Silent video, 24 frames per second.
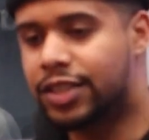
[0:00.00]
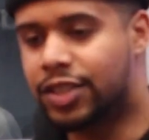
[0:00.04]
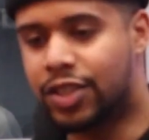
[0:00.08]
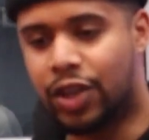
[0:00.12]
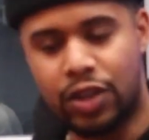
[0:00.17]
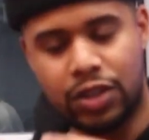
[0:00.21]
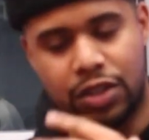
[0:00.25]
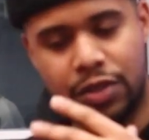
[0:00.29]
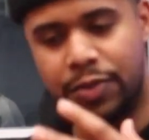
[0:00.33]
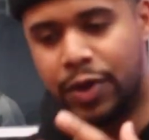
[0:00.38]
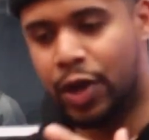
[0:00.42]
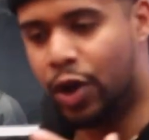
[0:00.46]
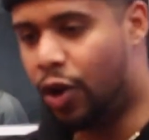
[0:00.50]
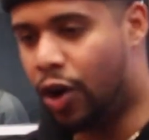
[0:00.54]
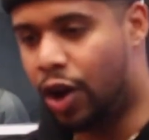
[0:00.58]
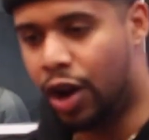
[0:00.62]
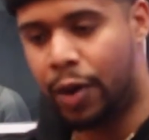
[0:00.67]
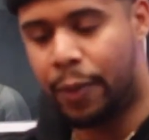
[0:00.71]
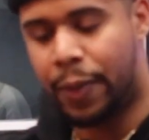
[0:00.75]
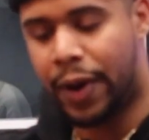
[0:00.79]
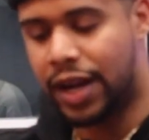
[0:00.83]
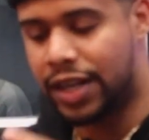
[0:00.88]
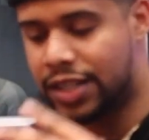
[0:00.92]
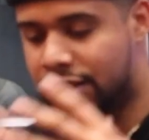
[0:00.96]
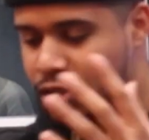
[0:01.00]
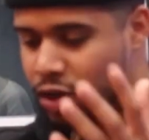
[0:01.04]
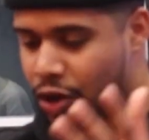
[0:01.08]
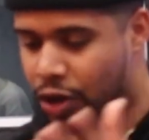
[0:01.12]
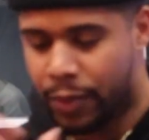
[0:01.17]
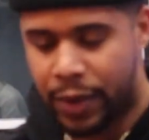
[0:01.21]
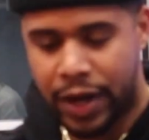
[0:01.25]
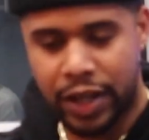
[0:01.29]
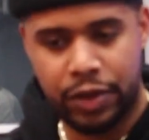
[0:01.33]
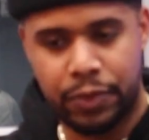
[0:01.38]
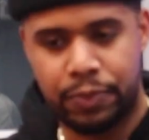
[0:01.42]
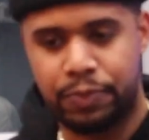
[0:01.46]
Talk to me all about. Let's
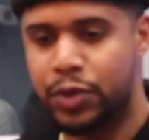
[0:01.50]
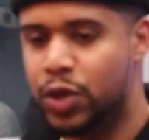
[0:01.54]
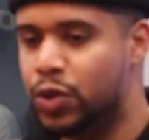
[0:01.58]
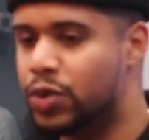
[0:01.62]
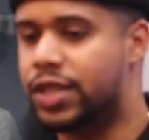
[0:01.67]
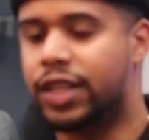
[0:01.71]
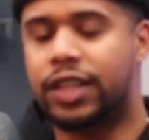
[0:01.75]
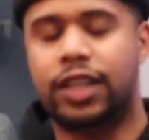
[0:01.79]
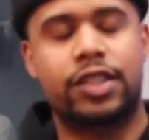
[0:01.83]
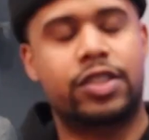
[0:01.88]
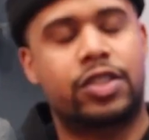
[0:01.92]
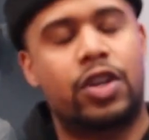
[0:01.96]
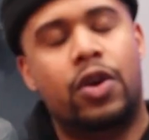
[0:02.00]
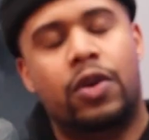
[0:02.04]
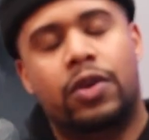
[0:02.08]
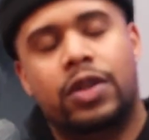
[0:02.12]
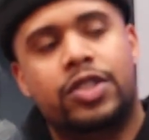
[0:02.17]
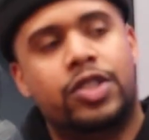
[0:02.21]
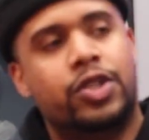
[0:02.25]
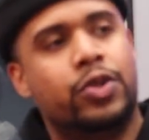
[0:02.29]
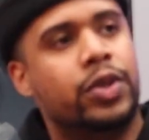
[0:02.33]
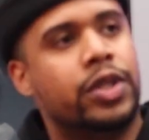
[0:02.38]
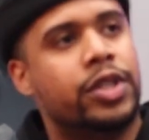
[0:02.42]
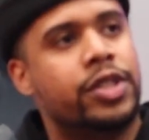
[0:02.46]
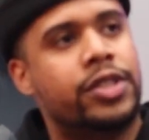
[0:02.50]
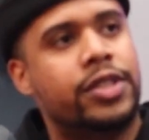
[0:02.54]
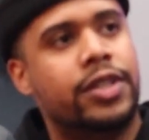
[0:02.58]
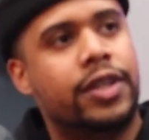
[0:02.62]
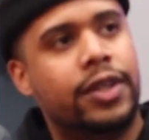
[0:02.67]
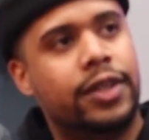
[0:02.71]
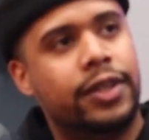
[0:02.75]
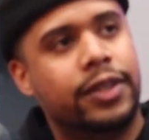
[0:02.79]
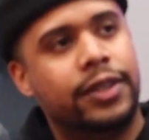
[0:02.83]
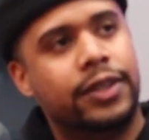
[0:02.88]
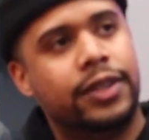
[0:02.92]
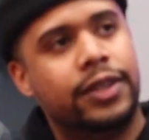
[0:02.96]
talk about the music. Let's go. Let's do this. Yeah.